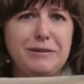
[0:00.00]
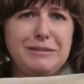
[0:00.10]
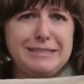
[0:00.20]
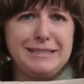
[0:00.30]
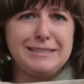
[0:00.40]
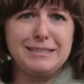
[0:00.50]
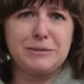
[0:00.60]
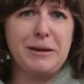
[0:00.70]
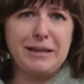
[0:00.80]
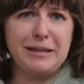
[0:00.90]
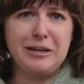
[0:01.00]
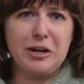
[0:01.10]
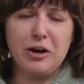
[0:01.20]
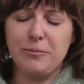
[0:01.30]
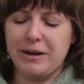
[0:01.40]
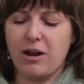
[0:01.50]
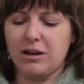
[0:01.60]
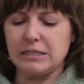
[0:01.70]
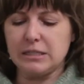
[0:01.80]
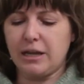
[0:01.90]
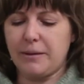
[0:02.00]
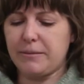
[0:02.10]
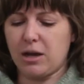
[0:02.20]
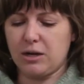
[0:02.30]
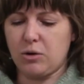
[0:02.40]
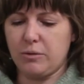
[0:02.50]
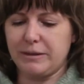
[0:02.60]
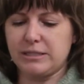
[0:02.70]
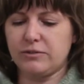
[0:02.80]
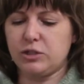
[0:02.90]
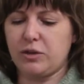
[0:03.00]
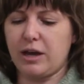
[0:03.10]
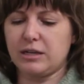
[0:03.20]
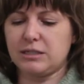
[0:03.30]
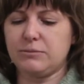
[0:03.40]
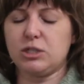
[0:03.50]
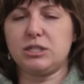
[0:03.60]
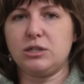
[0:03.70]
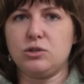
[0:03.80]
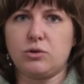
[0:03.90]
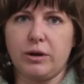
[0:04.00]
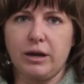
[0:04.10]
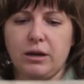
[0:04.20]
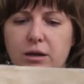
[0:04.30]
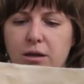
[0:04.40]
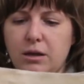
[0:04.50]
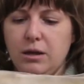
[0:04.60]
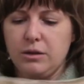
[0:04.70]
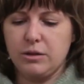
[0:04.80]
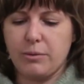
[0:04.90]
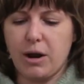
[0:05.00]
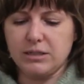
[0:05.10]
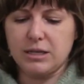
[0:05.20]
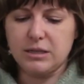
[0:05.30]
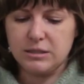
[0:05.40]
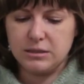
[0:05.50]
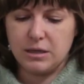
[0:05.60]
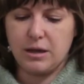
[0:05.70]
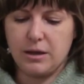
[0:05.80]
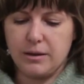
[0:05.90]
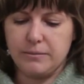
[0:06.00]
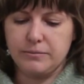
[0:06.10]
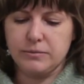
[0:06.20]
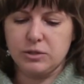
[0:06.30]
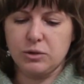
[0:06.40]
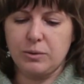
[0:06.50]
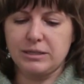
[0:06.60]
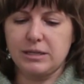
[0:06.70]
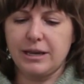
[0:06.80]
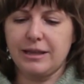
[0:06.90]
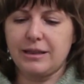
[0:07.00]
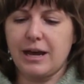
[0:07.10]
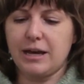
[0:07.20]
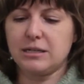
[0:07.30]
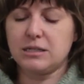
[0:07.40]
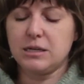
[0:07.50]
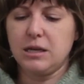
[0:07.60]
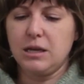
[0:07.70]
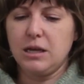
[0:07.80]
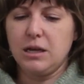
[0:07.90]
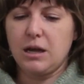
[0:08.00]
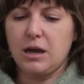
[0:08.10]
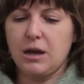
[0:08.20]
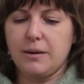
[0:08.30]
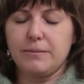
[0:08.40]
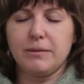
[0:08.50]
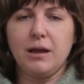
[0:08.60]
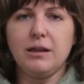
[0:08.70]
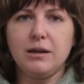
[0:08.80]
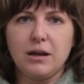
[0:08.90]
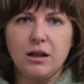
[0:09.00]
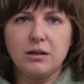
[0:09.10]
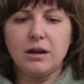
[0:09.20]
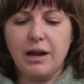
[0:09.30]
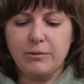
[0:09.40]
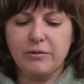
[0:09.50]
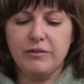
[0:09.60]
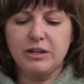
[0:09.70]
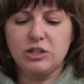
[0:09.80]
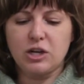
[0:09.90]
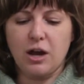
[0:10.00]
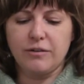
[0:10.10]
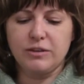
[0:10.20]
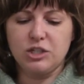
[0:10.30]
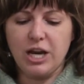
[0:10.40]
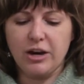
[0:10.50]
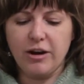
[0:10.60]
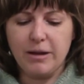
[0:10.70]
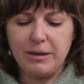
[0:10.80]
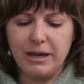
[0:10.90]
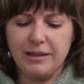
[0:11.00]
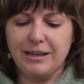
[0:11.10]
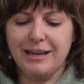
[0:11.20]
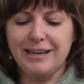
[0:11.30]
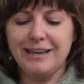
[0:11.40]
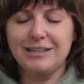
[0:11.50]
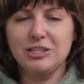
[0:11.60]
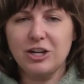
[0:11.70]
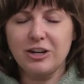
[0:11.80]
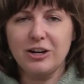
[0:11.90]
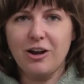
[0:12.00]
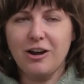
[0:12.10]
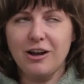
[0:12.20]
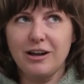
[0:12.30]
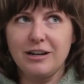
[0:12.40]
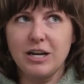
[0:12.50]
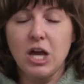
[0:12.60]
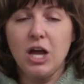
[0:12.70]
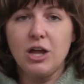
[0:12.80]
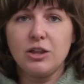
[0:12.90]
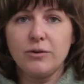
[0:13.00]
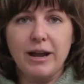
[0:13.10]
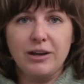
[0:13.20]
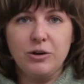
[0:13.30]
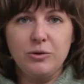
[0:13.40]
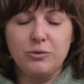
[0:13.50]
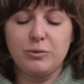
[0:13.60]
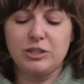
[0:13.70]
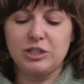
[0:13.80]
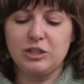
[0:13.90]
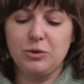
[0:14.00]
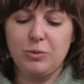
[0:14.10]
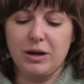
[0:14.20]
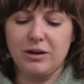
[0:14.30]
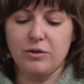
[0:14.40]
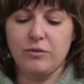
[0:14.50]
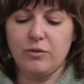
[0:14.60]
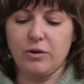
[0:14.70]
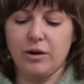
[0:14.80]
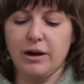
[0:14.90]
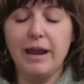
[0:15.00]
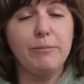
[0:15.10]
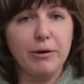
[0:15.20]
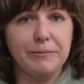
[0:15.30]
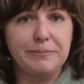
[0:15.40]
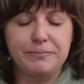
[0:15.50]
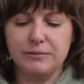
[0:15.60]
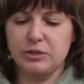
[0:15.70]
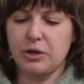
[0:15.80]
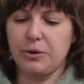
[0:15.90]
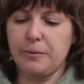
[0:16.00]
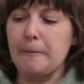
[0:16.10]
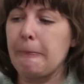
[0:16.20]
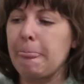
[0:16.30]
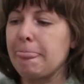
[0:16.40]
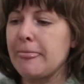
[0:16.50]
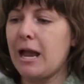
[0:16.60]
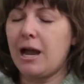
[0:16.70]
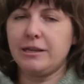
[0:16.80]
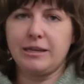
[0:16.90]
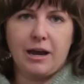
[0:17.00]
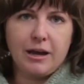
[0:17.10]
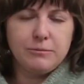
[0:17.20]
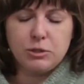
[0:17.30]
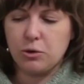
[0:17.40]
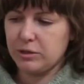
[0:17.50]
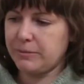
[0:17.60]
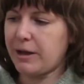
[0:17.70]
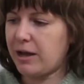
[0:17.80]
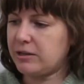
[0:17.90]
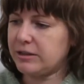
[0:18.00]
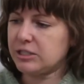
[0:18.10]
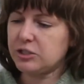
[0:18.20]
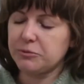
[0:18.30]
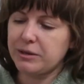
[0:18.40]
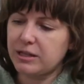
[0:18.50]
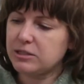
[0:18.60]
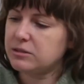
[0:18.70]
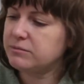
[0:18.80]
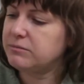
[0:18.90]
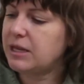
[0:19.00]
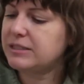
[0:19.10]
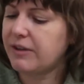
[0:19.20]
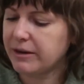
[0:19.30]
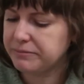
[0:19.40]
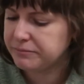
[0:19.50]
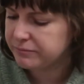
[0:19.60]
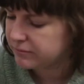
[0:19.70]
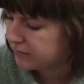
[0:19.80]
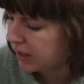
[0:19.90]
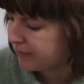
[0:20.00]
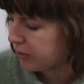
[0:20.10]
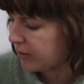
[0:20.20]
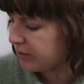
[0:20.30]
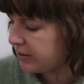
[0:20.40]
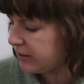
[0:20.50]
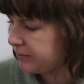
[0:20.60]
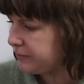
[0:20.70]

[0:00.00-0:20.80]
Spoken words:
of these seasons by the end of the year, but honestly, I'm not going to hold myself to that because I'm just enjoying the process. So once I get that lilac color, I will finish off the jackrabbit, and then I can get started on the raccoon, which is the one for April. So yeah, I'm totally behind on this too, but that's fine. I'm okay with it.